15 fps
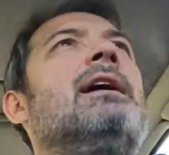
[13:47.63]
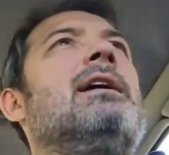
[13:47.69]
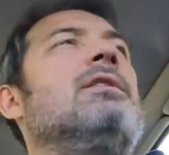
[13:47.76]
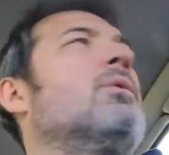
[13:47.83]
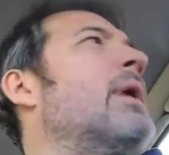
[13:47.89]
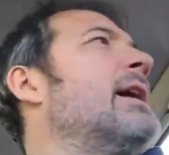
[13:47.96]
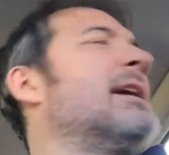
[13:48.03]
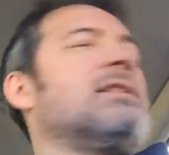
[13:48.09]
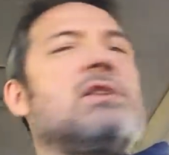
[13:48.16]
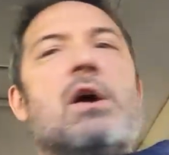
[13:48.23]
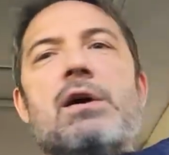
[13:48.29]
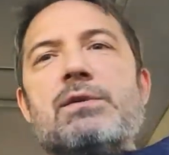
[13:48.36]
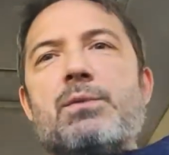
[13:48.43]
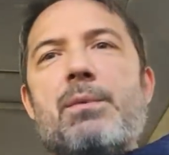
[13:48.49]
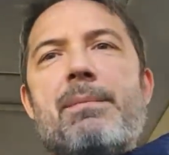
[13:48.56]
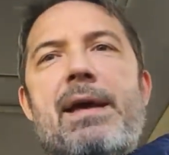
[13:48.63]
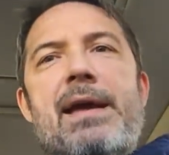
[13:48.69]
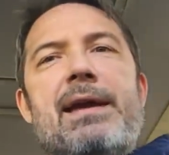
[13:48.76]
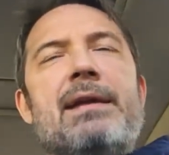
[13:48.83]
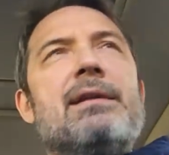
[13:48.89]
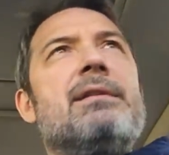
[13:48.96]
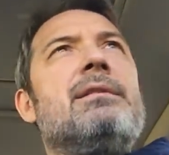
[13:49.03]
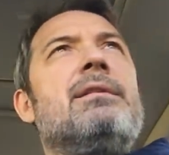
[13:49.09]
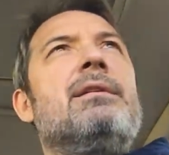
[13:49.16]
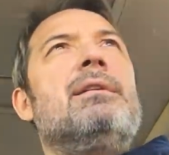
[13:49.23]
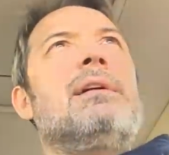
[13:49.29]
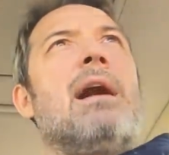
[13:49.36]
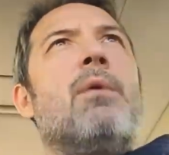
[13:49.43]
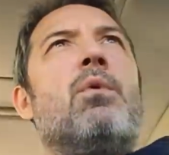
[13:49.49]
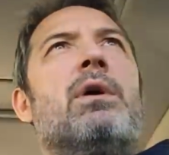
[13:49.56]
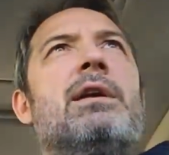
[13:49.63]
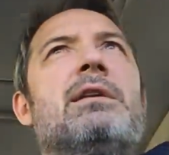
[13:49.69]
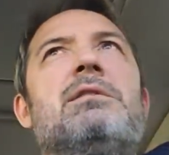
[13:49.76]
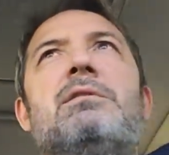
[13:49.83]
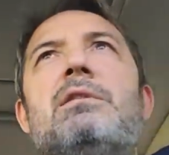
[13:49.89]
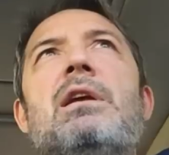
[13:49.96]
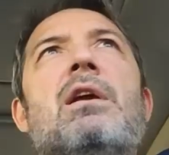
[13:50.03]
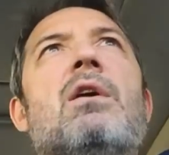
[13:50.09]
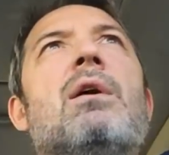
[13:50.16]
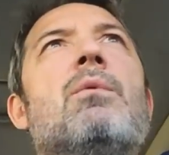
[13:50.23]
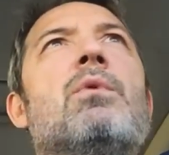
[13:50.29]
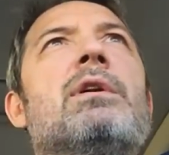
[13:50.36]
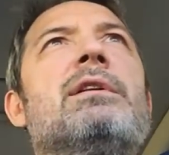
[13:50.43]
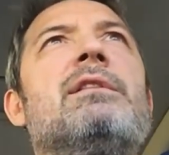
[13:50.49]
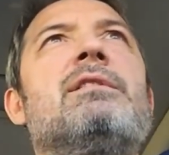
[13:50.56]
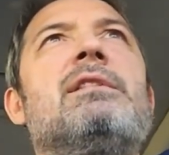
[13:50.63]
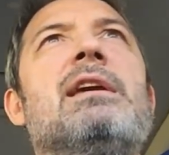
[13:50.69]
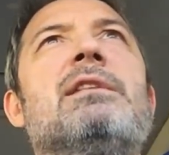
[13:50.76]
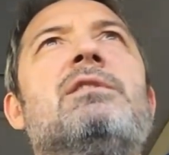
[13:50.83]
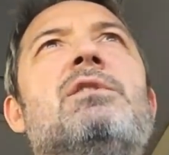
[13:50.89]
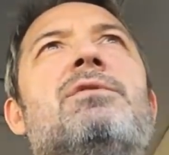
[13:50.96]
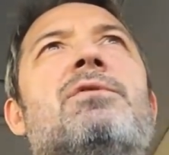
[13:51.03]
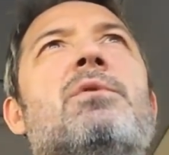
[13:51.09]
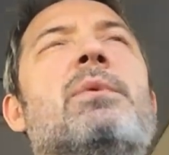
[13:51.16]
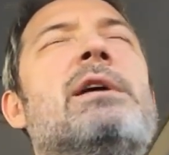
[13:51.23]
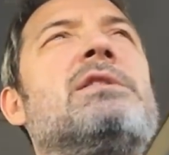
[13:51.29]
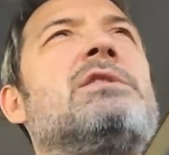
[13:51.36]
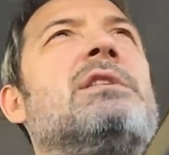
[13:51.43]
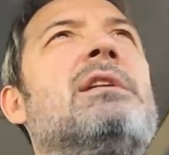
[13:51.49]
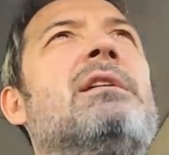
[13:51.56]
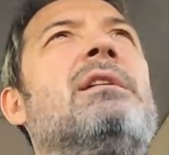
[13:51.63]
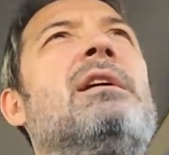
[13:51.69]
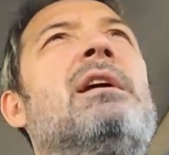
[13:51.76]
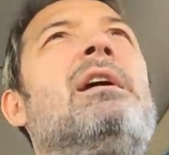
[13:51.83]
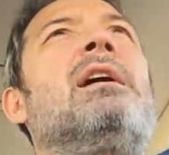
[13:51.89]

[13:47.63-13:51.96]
and the way guitars were made, and I wanted, you know, I wanted to see it to fruition, and